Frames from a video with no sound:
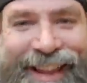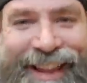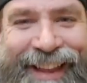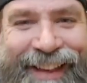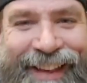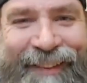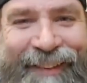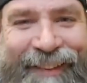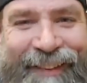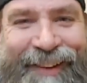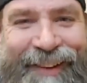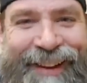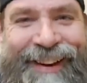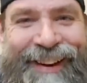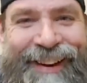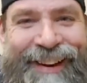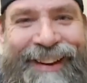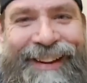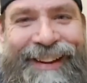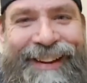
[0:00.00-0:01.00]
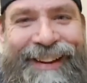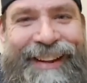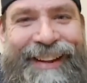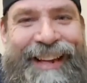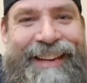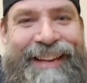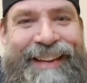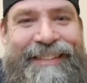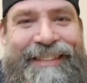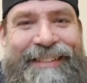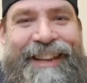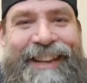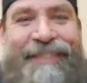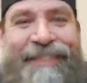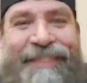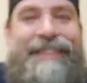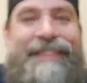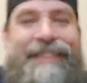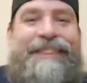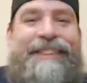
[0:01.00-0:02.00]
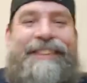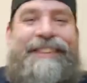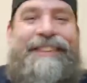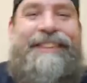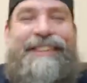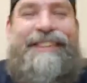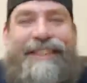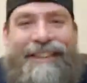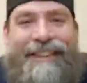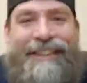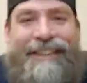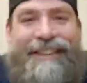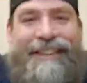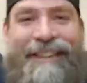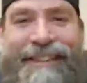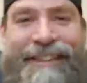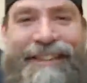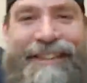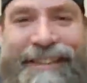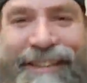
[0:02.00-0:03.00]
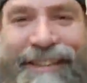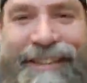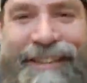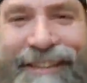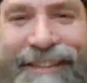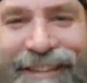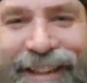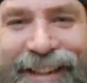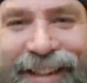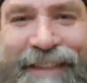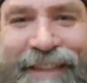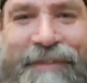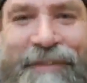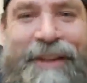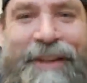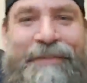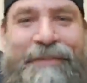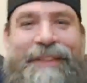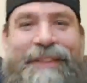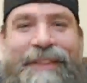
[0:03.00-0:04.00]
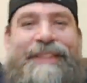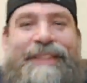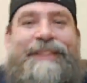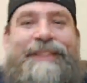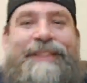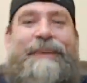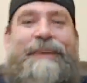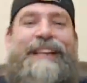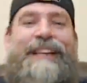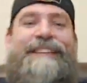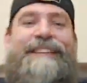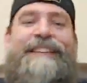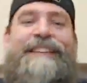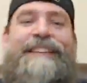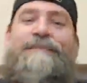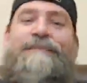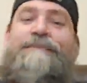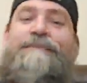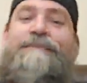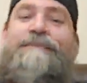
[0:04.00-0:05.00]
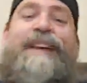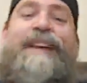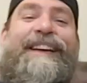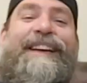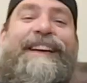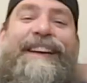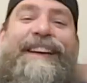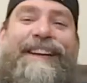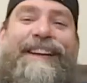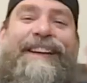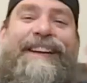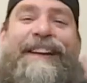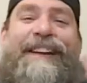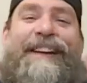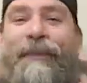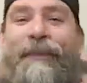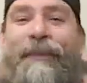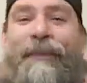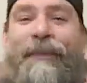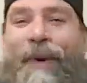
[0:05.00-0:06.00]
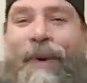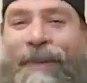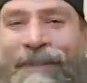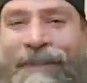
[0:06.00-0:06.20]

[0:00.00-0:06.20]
hold on, even if it's even if it's spicy. Good night, Woden.